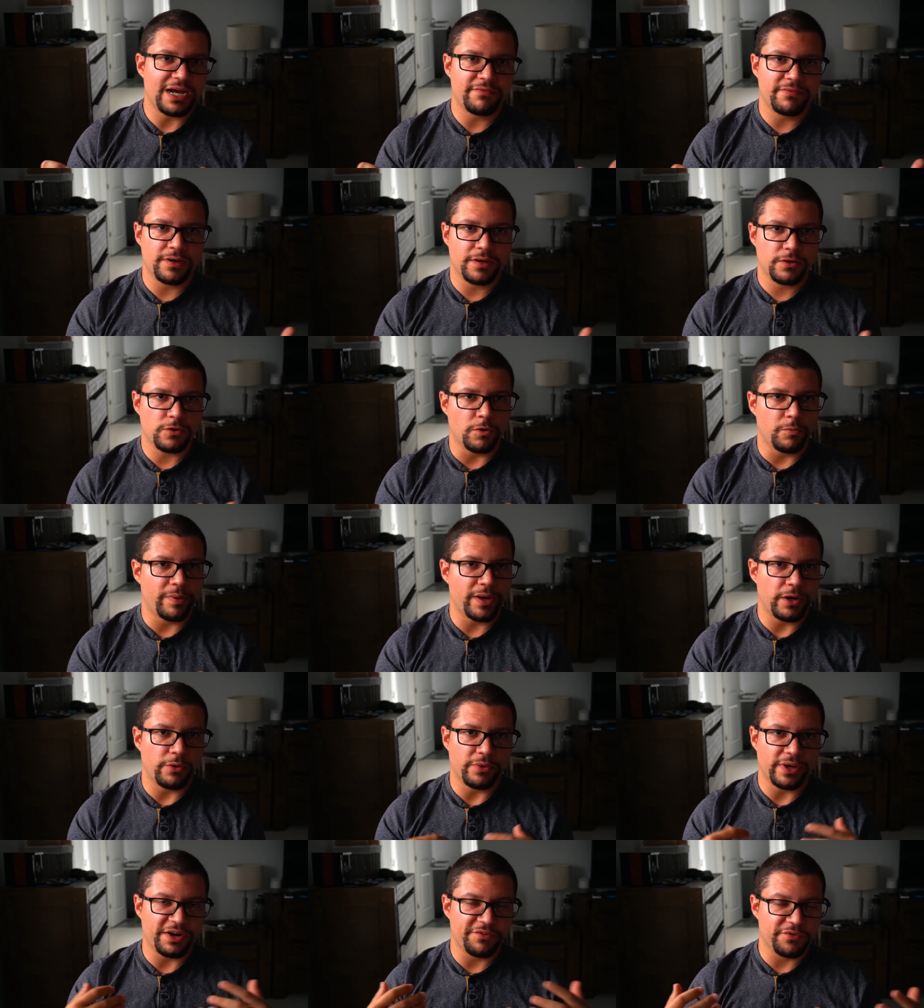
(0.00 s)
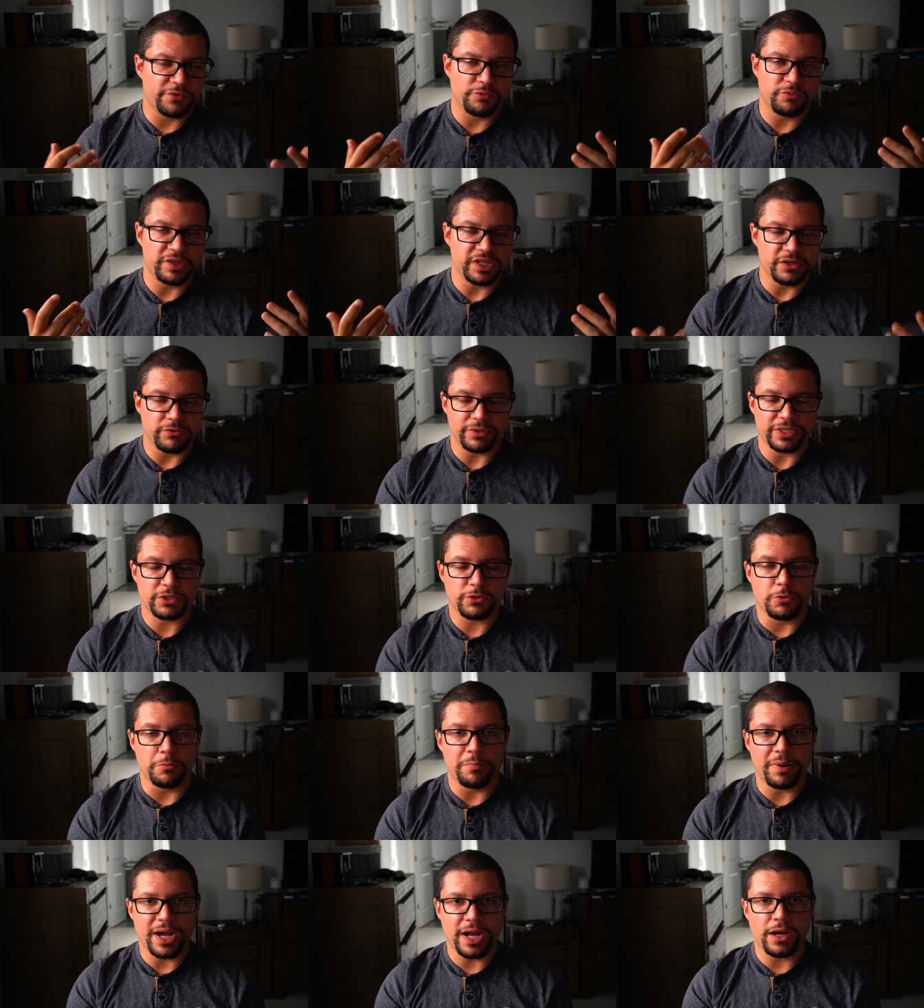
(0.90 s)
compile whatever we want to
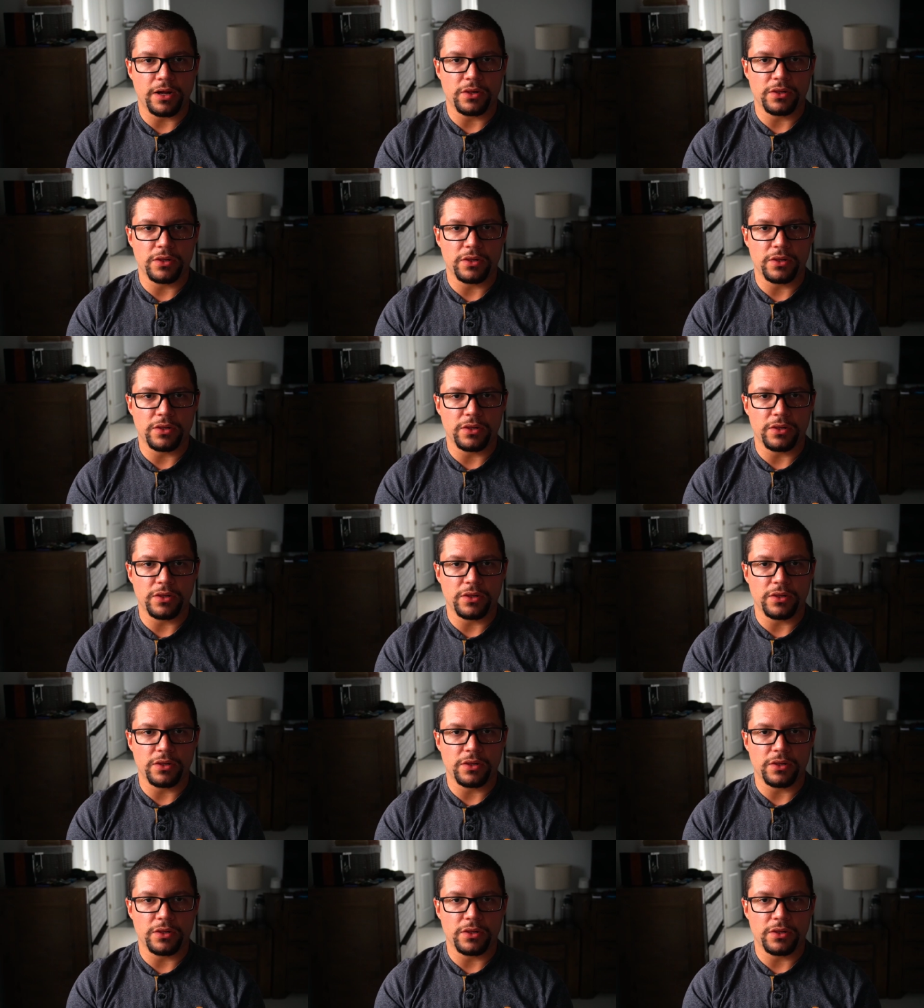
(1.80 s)
compile,